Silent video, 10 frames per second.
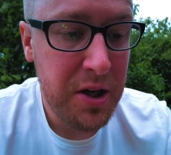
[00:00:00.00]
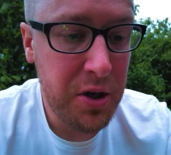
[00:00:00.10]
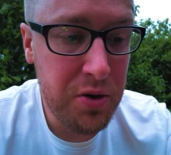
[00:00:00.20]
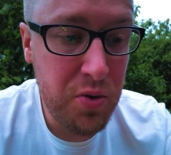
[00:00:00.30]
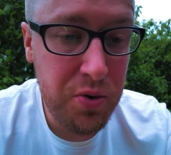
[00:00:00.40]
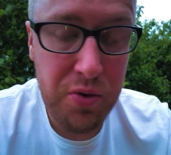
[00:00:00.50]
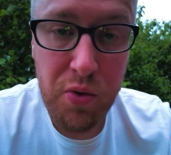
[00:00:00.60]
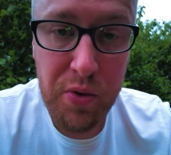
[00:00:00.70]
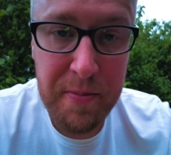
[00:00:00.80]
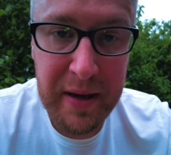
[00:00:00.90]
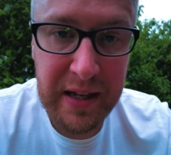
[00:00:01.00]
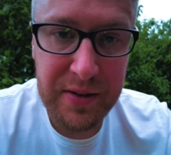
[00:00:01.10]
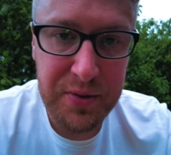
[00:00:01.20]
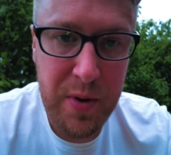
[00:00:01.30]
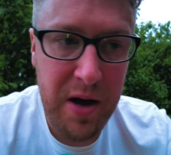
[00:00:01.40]
You can order all the meat
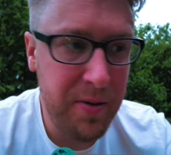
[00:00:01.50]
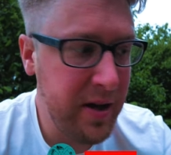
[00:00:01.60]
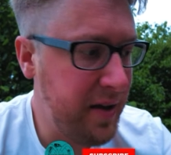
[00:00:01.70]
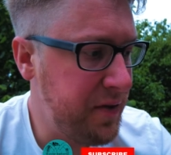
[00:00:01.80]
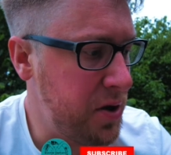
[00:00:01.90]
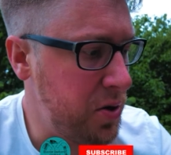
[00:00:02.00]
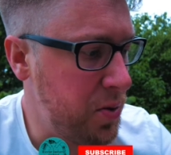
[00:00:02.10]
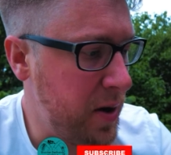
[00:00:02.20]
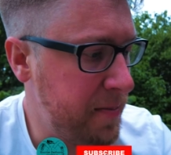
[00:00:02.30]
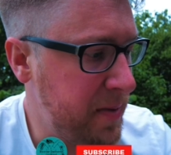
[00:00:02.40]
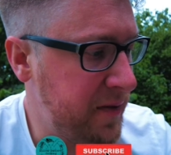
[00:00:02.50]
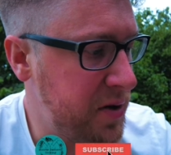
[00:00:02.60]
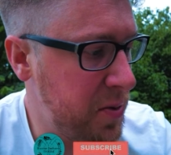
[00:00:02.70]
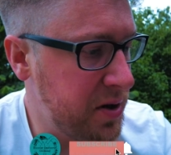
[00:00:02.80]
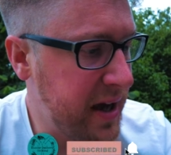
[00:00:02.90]
as well if you um, if
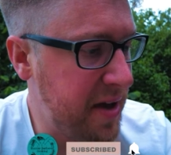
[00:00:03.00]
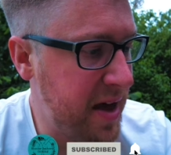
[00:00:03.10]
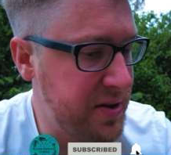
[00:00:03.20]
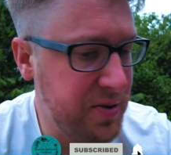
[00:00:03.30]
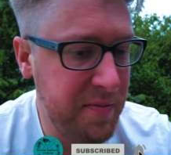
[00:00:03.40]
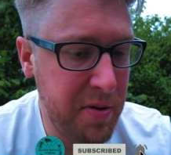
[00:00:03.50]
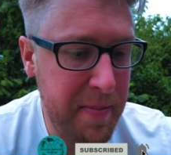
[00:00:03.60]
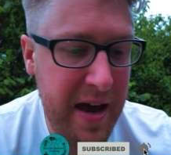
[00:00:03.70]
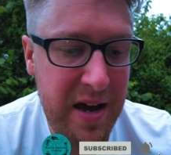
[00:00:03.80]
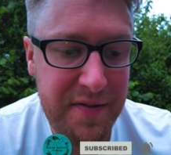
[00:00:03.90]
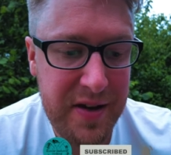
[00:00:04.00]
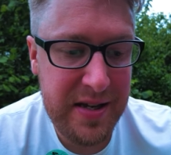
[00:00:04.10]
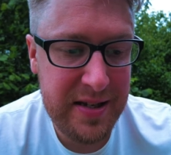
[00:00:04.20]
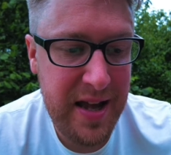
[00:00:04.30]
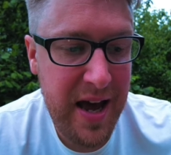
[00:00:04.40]
you want to get that sort of prepared for
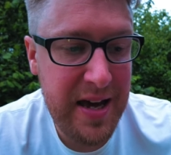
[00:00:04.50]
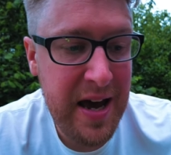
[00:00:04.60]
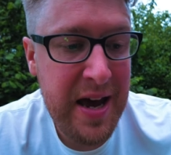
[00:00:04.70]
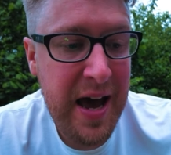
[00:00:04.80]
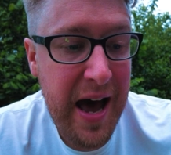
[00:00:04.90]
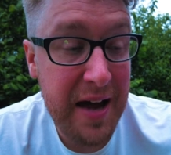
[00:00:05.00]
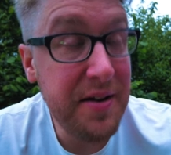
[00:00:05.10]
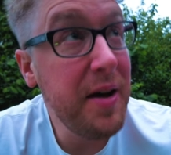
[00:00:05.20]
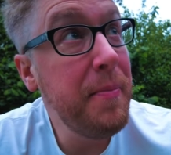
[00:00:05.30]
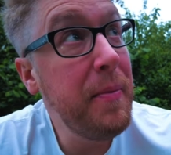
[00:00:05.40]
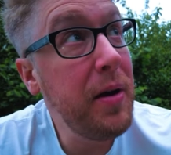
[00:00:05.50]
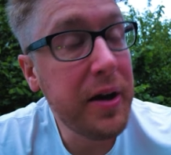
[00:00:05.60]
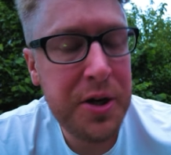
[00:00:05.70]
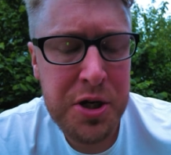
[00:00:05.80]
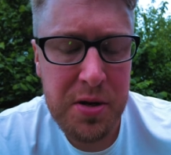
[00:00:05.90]
your stay. And um,
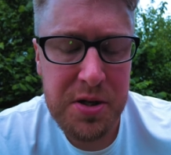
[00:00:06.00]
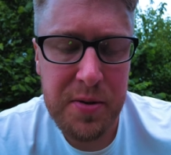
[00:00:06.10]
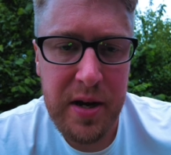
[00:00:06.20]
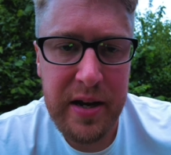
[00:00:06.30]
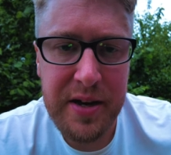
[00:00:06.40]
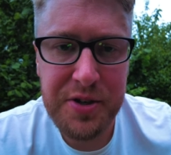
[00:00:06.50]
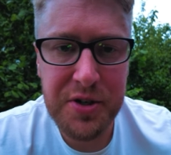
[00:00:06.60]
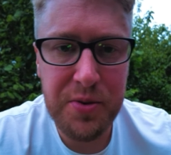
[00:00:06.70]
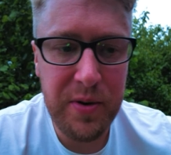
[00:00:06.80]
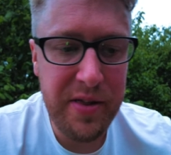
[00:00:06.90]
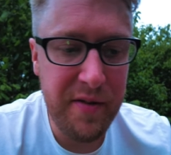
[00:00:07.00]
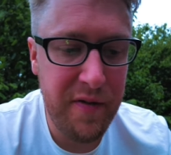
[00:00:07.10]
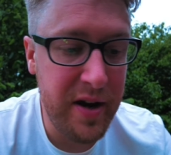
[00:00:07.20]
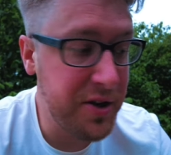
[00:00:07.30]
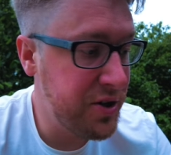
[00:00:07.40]
like I showed you earlier, it's just all in the
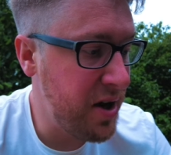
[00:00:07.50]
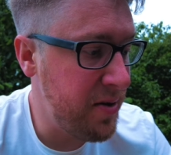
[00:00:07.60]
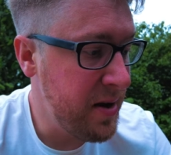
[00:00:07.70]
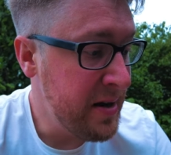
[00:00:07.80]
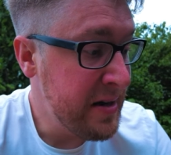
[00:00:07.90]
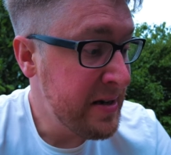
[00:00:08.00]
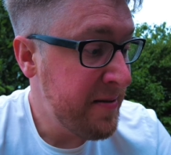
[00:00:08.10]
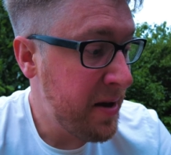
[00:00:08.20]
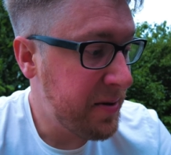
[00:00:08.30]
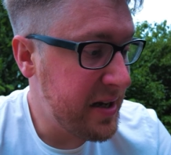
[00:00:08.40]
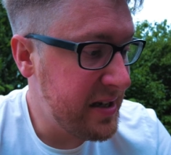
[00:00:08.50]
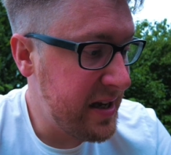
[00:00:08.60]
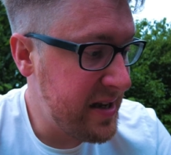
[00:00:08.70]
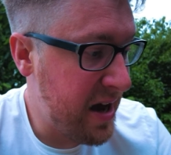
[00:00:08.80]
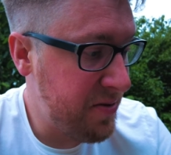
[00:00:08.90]
fridge. So I'm going to
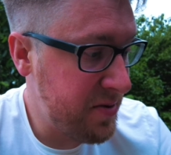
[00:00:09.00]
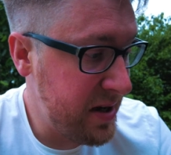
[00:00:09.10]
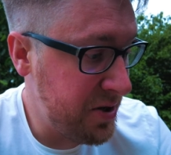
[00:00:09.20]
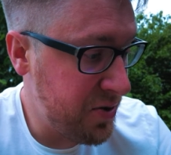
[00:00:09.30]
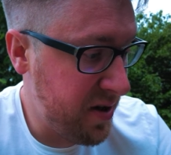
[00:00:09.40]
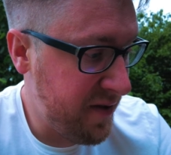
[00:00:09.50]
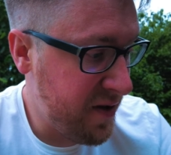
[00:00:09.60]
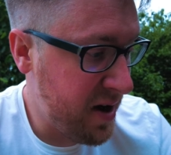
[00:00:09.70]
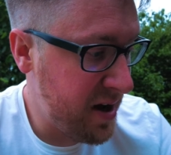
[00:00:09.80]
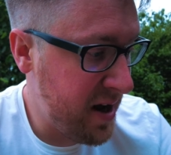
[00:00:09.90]
sit down, enjoy the fire